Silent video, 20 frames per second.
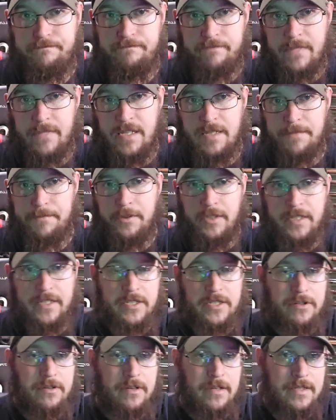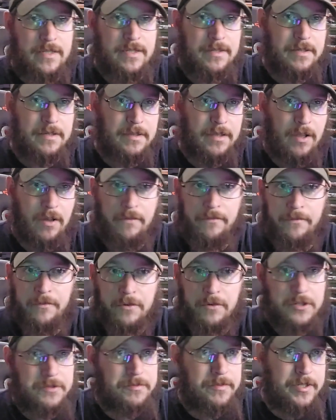it's a law
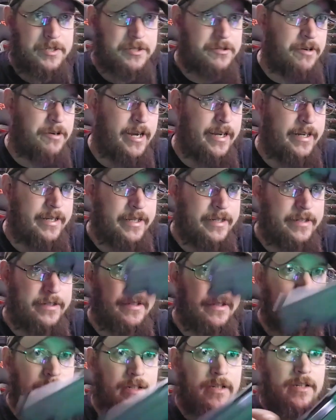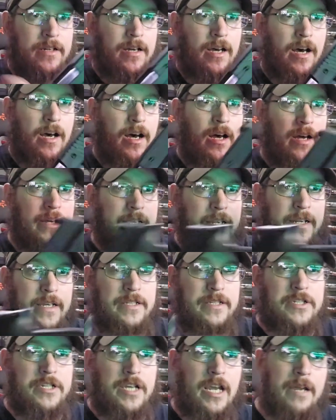enforcement trade-in. It
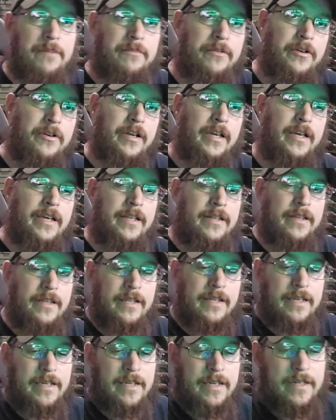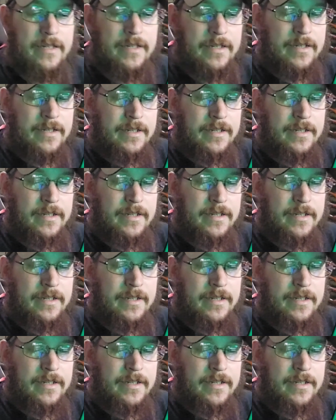is chambered in the